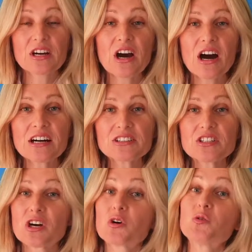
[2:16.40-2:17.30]
God,
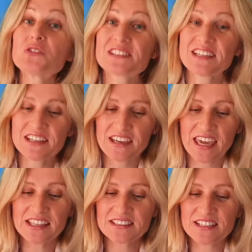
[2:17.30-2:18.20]
who is the
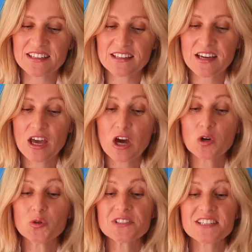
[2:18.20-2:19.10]
creator,
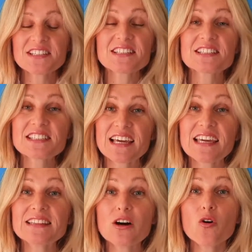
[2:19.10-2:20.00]
who is the
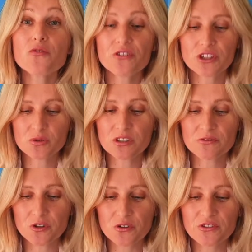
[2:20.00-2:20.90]
sustainer of
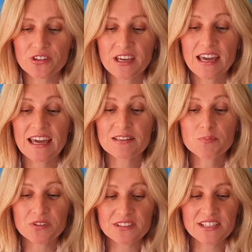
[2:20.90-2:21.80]
universe
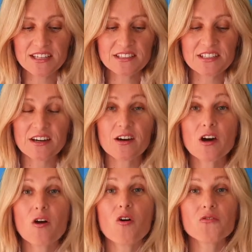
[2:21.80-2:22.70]
and protector
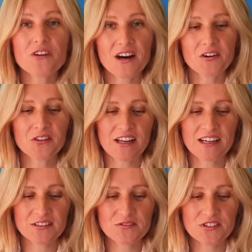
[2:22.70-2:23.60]
of our
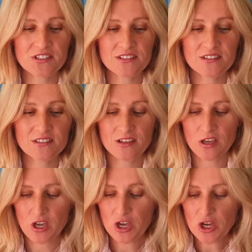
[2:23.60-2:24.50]
lives.
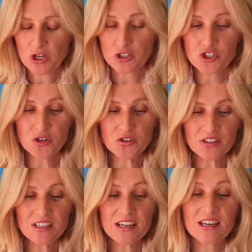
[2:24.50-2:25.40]

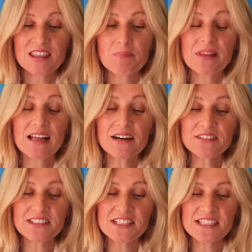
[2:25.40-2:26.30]
John, the
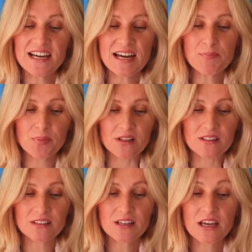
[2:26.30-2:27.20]
beloved
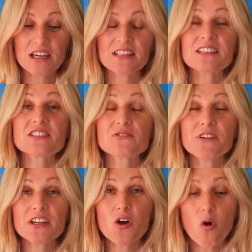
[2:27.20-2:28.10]
disciple, in his
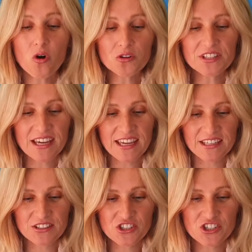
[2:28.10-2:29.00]
very old
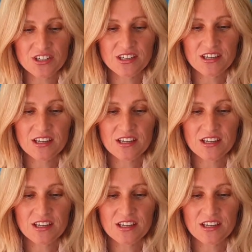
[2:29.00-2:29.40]
age,